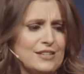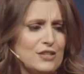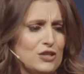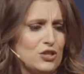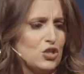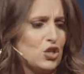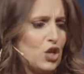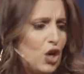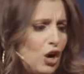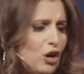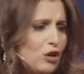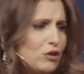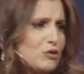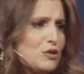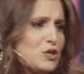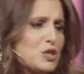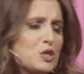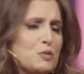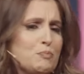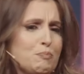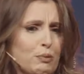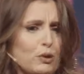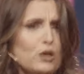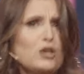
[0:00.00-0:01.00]
a Charles
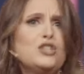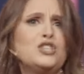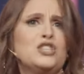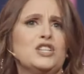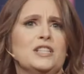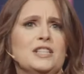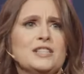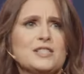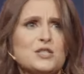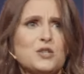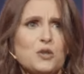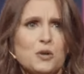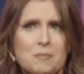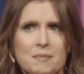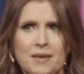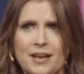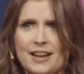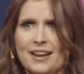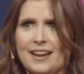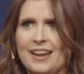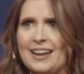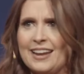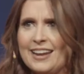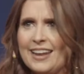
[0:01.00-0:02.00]
Spurgeon
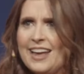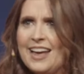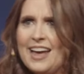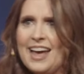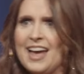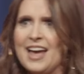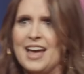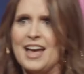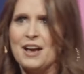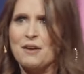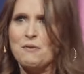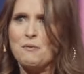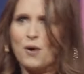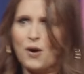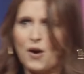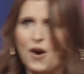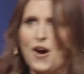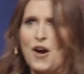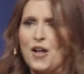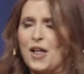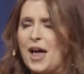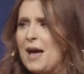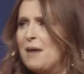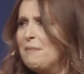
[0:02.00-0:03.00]
sermon, and we're
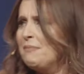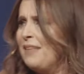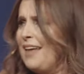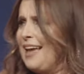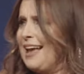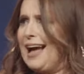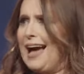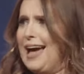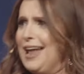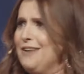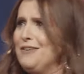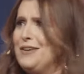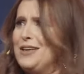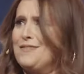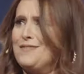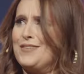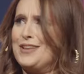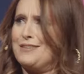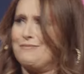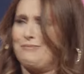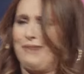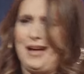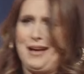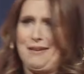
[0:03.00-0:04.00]
all, I'm like, I don't
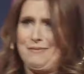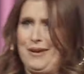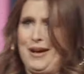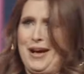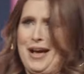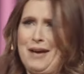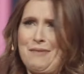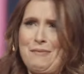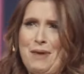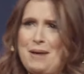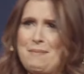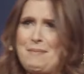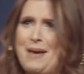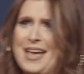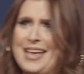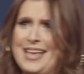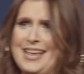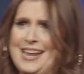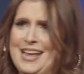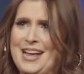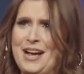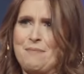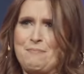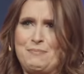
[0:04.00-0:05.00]
even, why am I
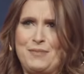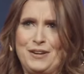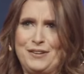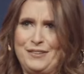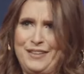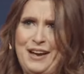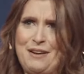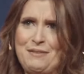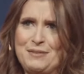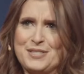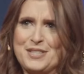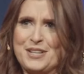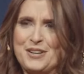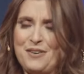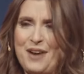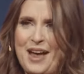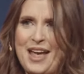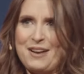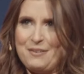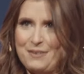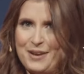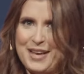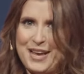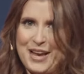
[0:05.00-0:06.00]
getting up there? That was
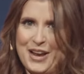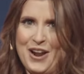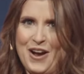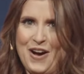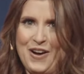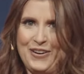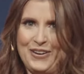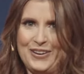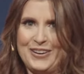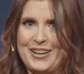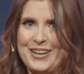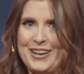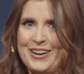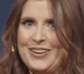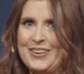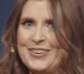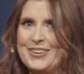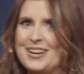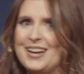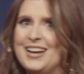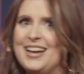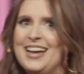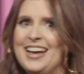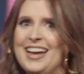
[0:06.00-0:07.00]
great. We can all go
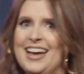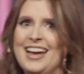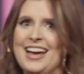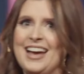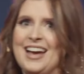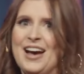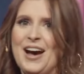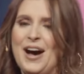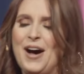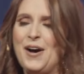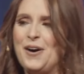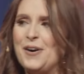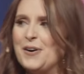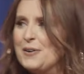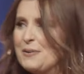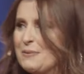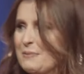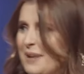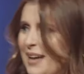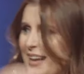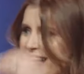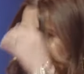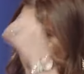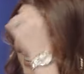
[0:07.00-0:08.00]

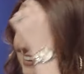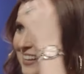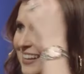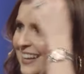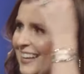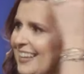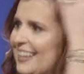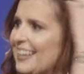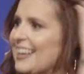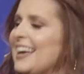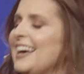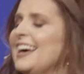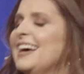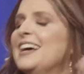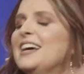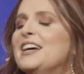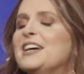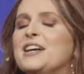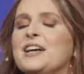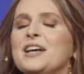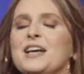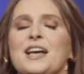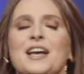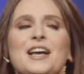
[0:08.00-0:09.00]
home.
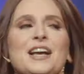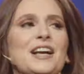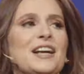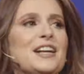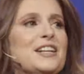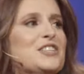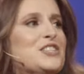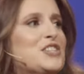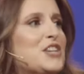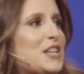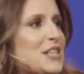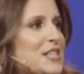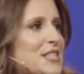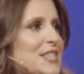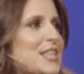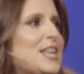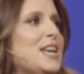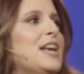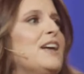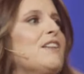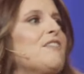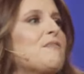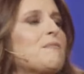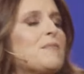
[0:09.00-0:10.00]
Just
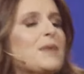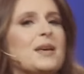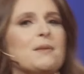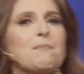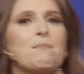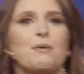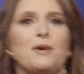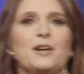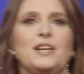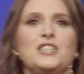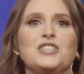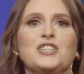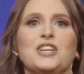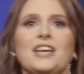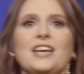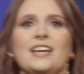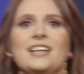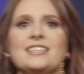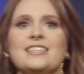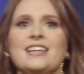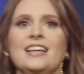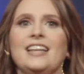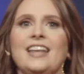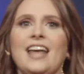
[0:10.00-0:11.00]
think of me
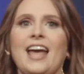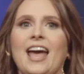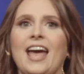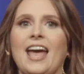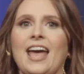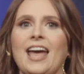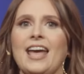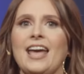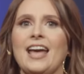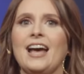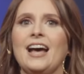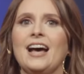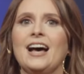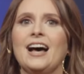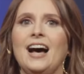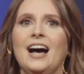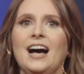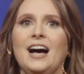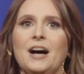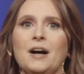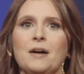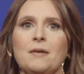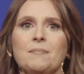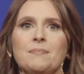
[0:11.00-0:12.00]
preaching today
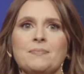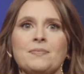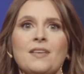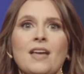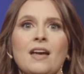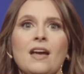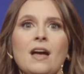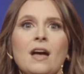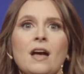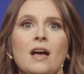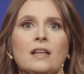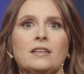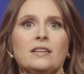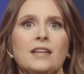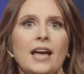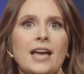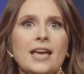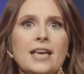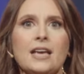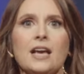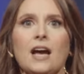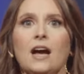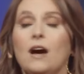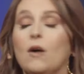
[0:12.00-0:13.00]

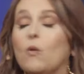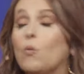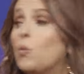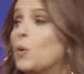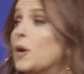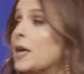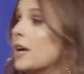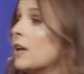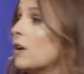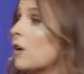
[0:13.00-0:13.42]
we